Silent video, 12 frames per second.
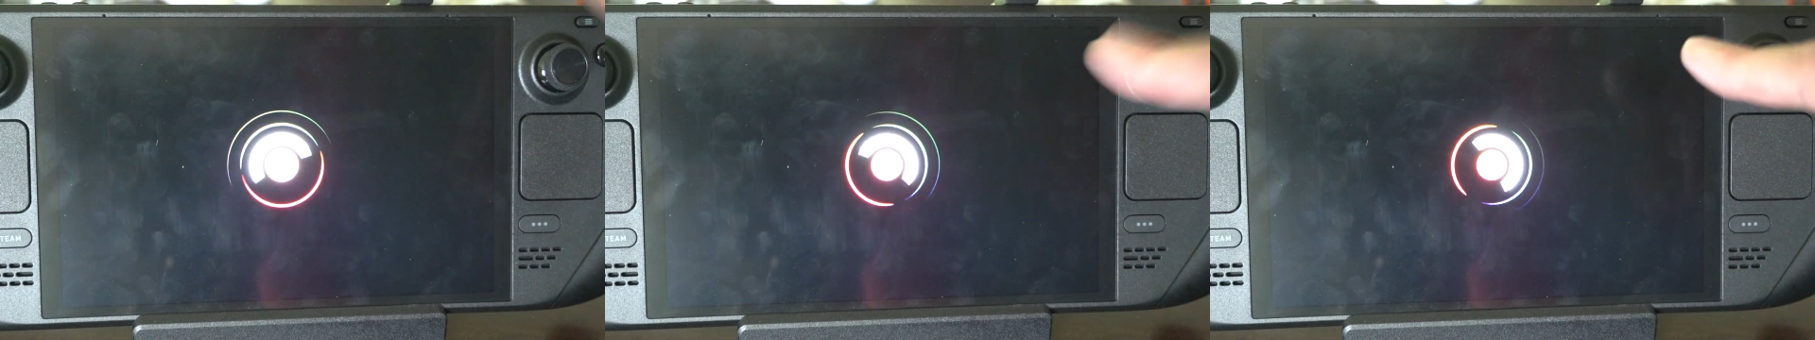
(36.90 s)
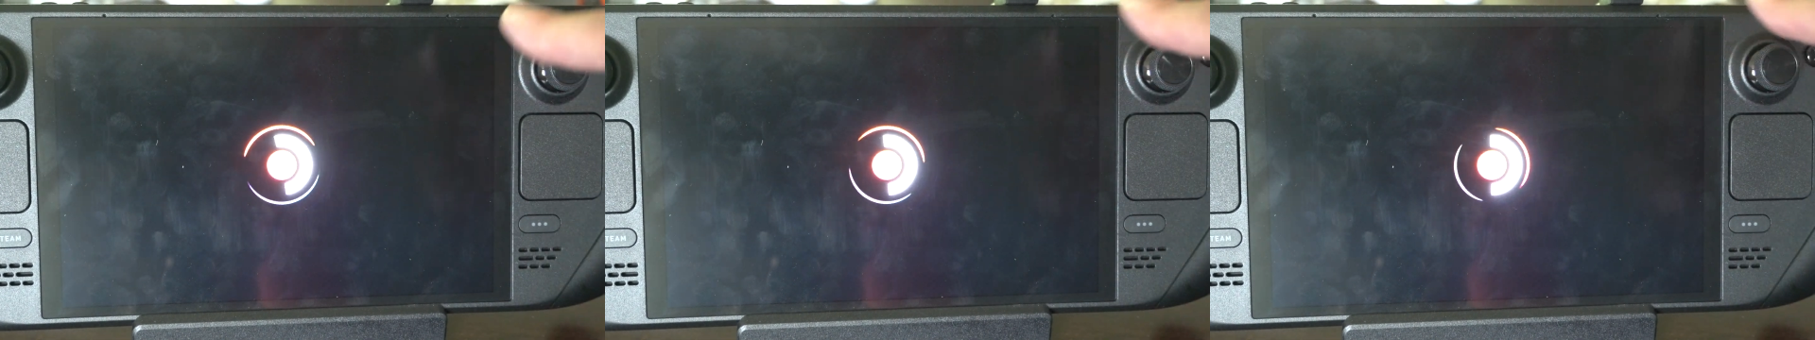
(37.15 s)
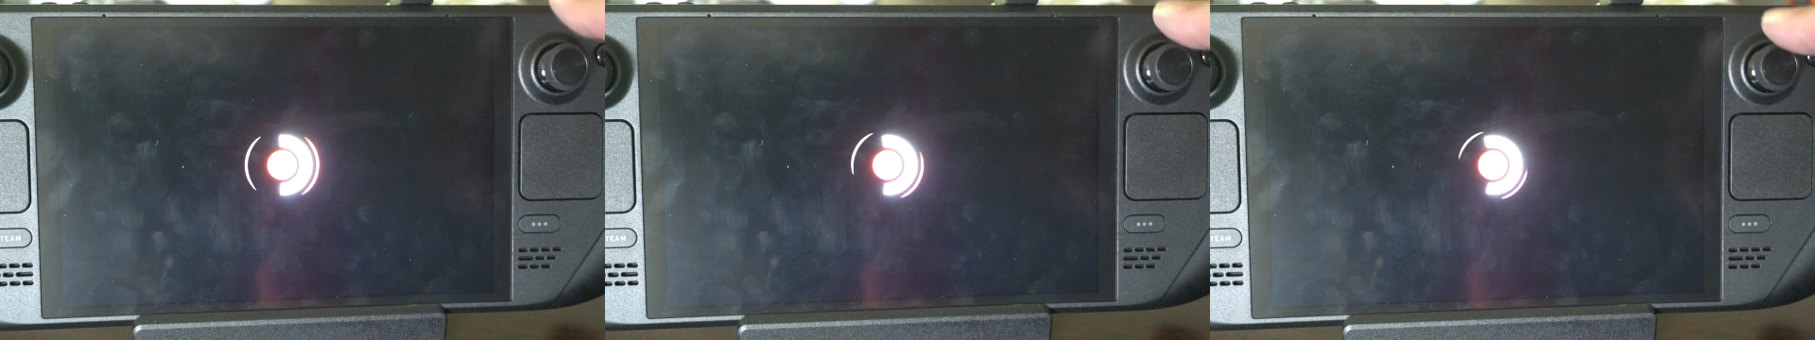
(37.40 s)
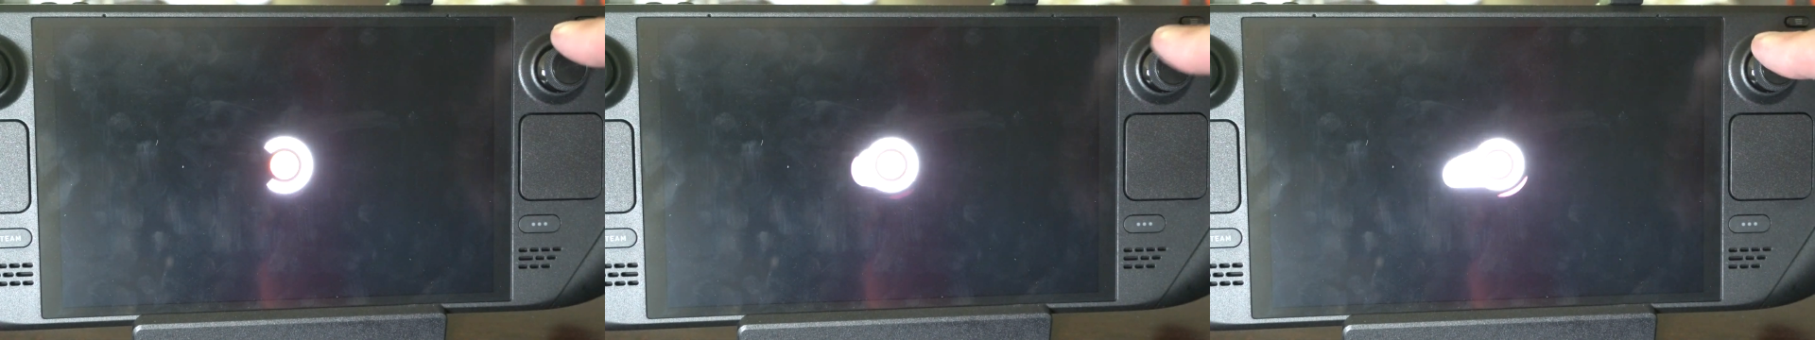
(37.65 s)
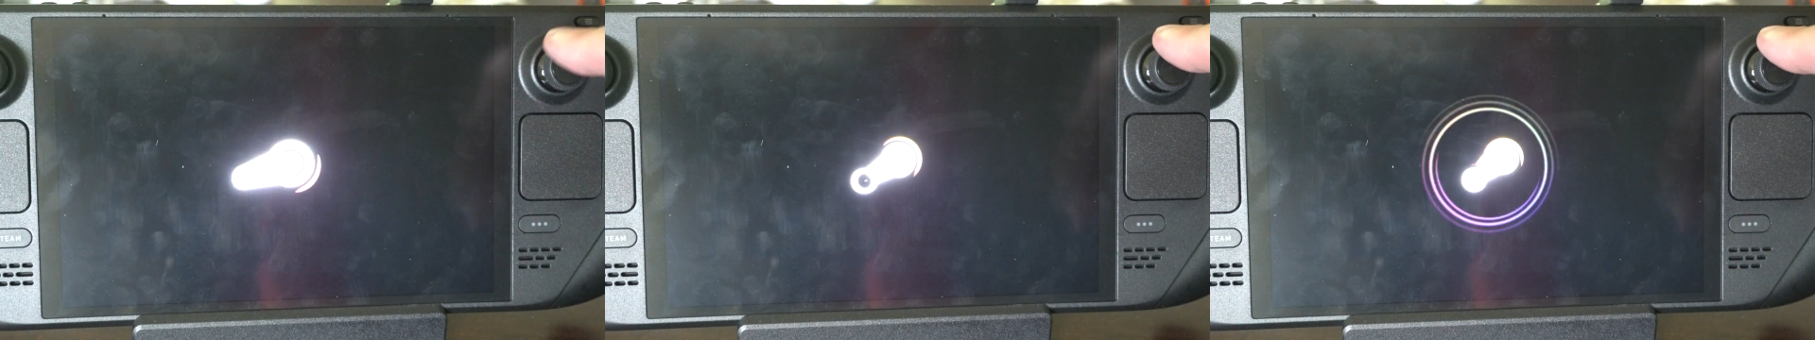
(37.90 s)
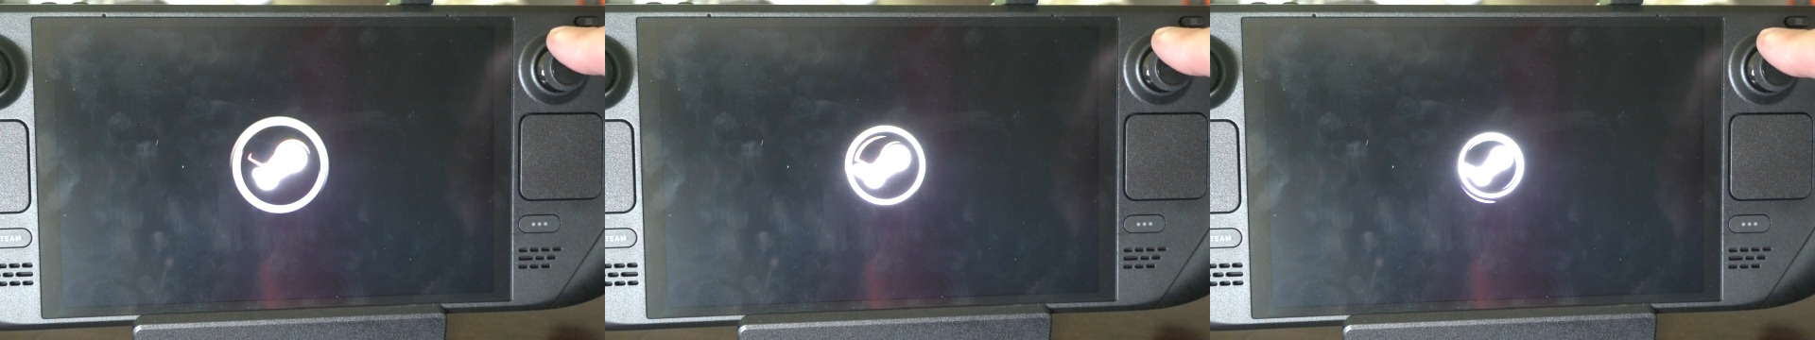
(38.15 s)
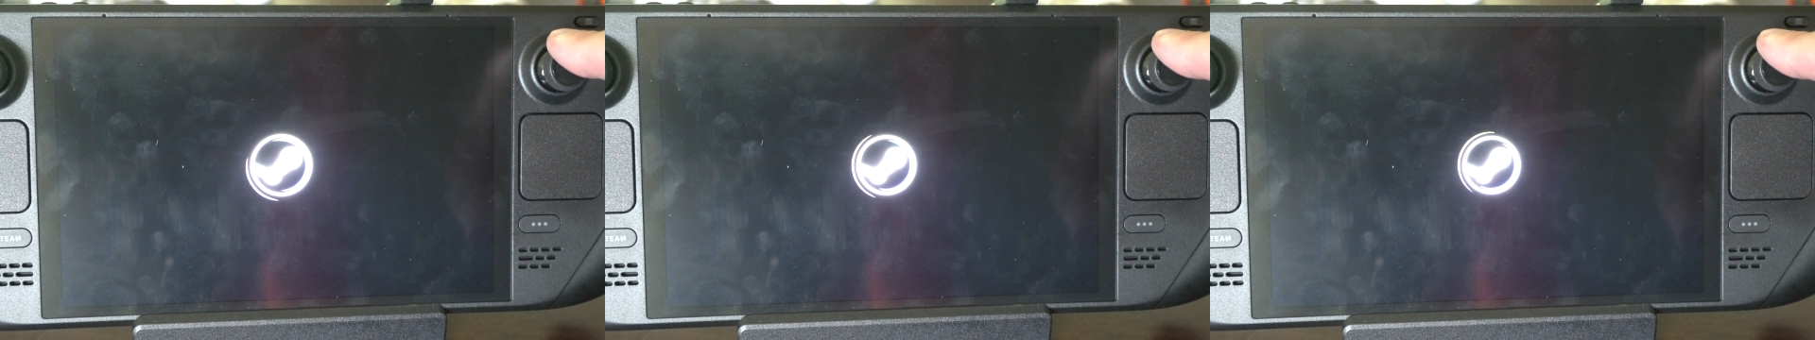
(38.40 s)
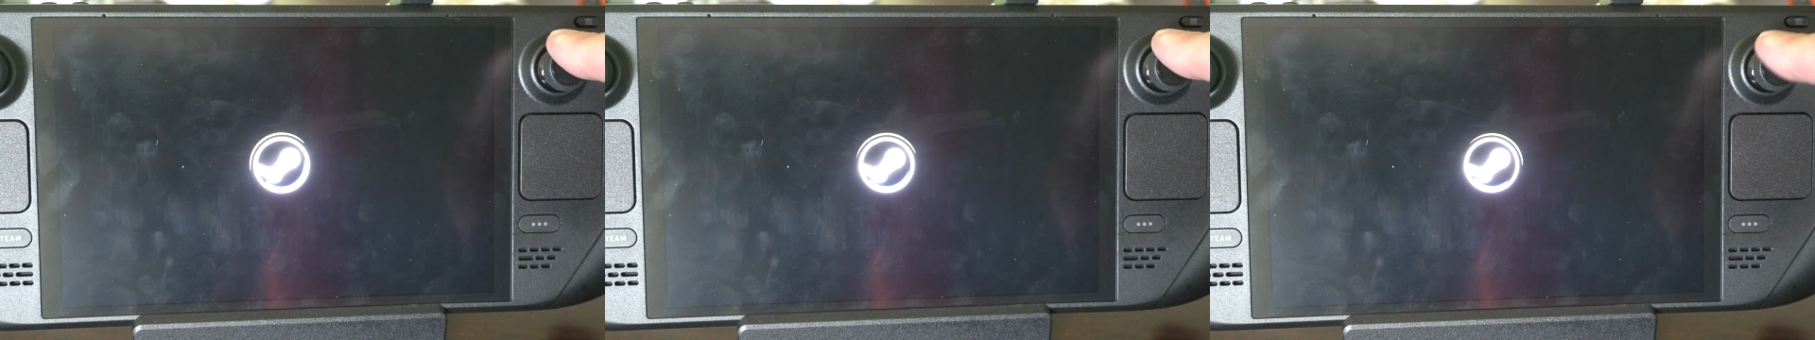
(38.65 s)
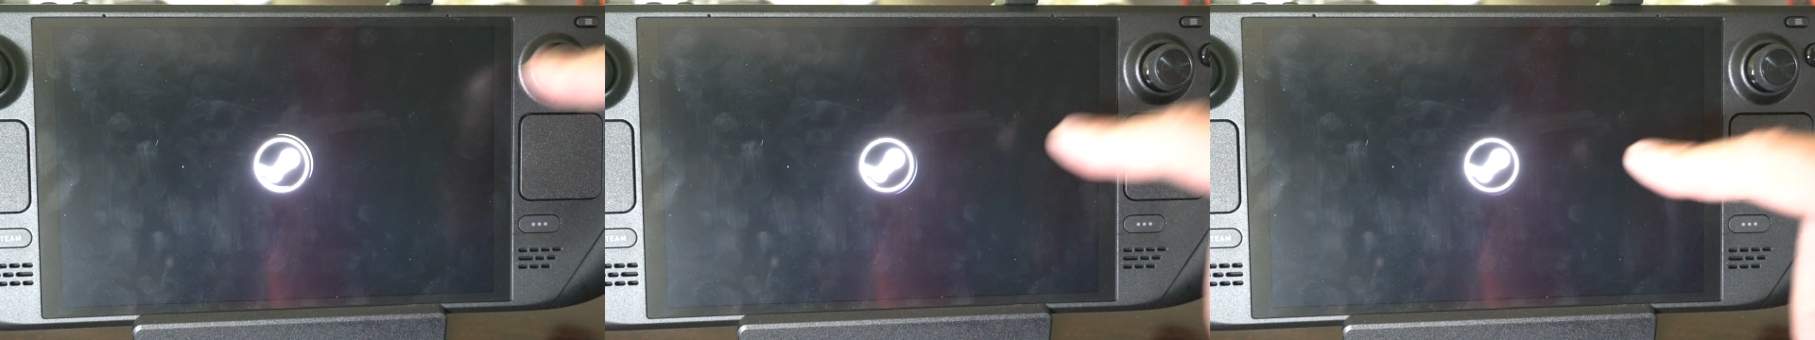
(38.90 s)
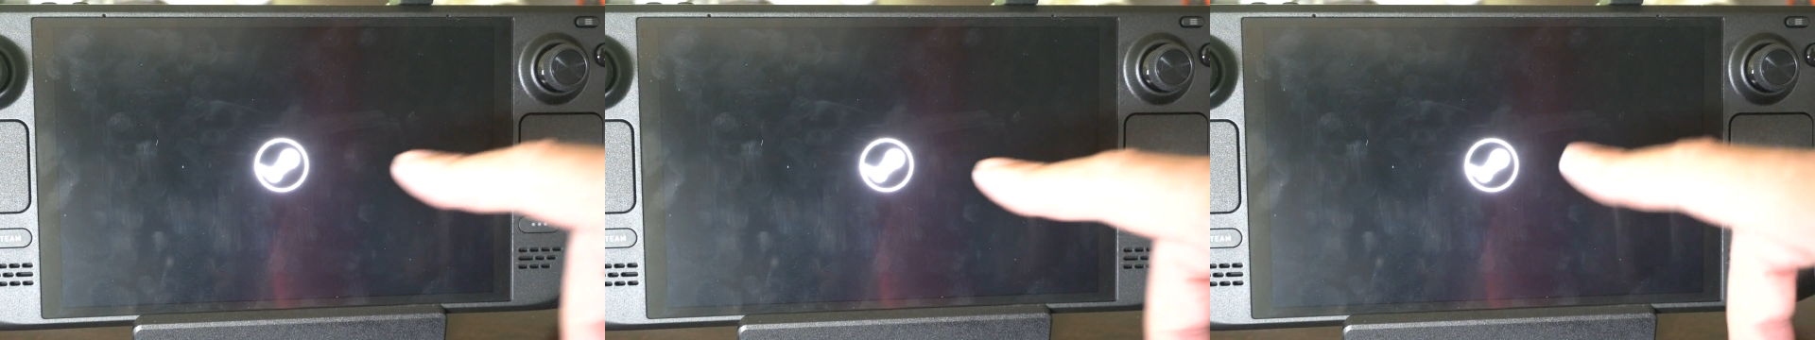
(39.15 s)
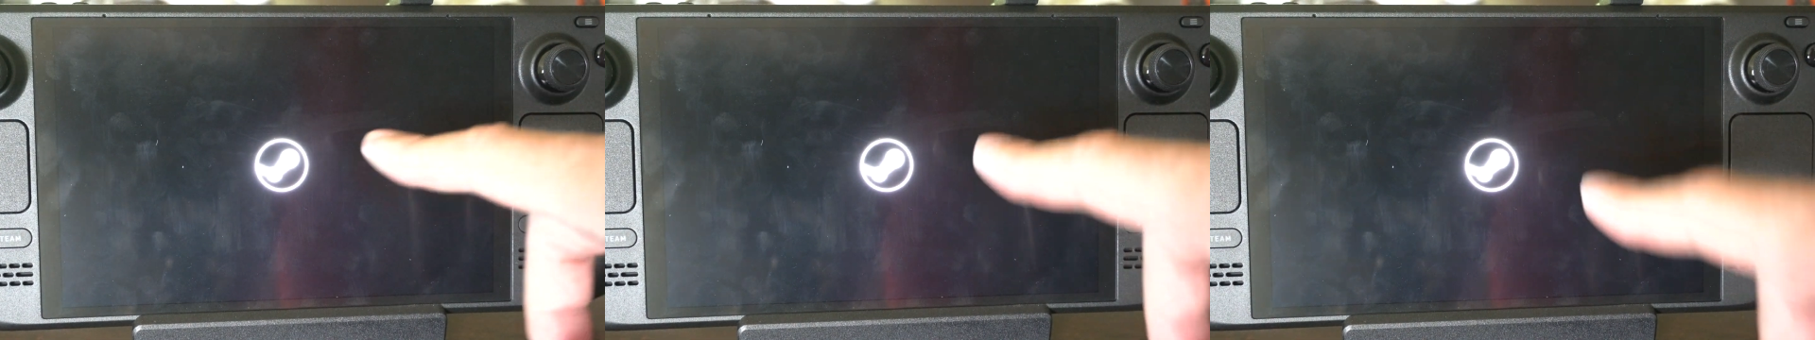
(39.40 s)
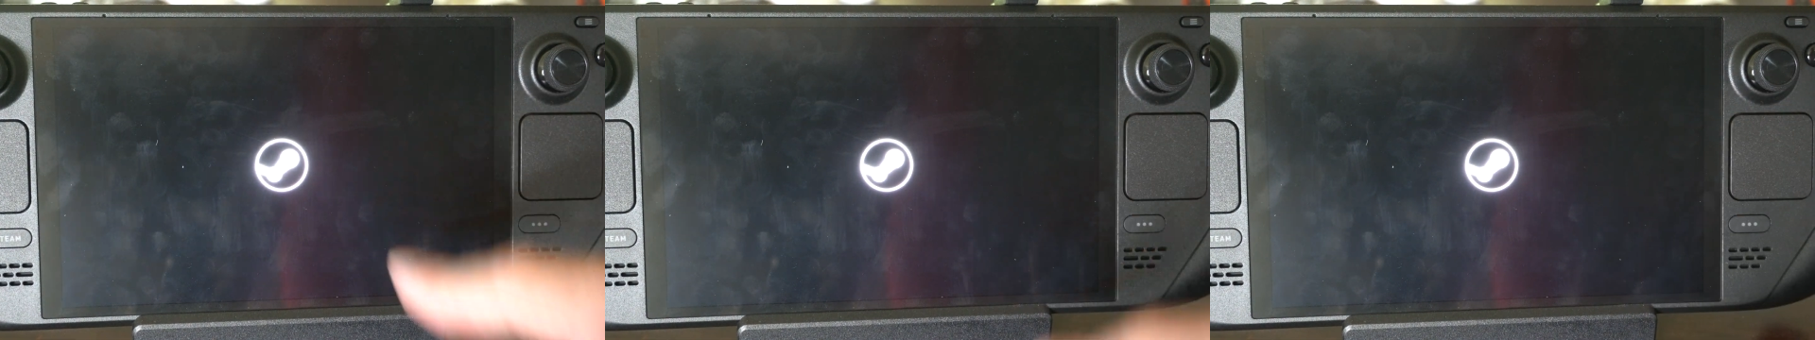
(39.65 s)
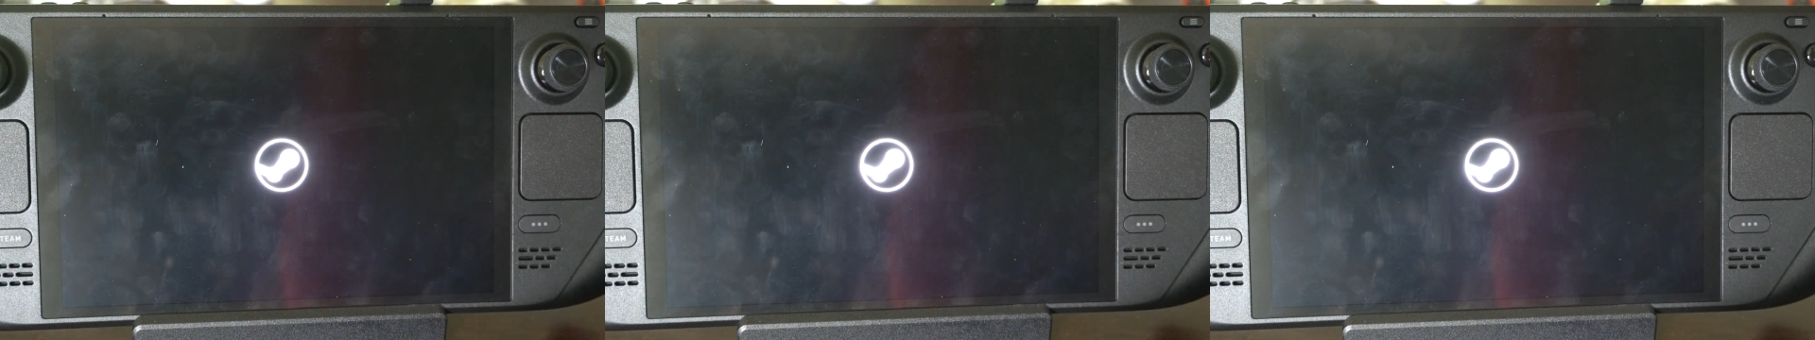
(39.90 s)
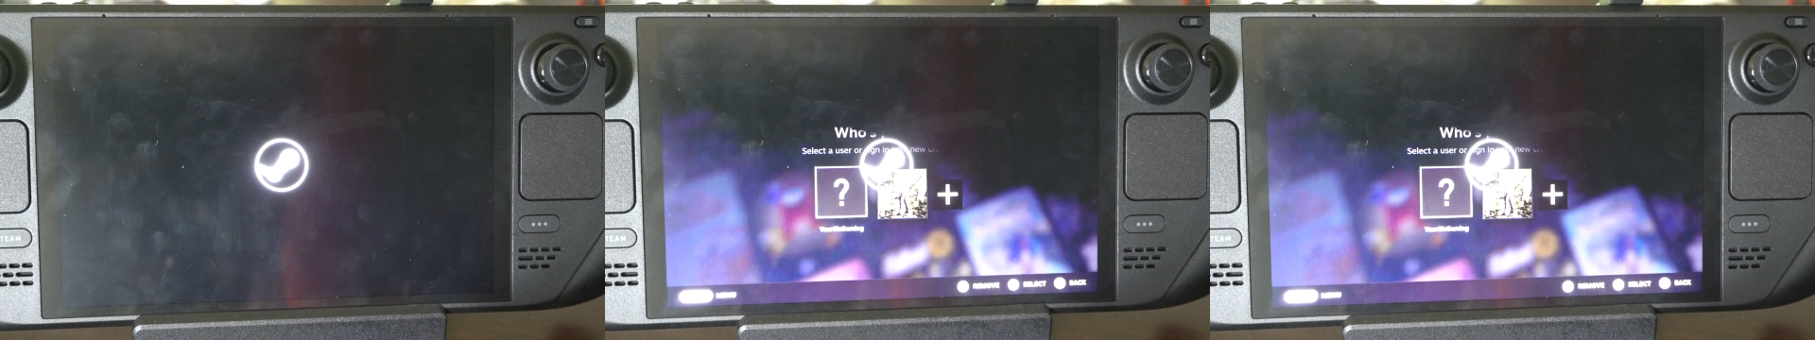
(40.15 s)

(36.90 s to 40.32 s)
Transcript: [unreadable: no face in view]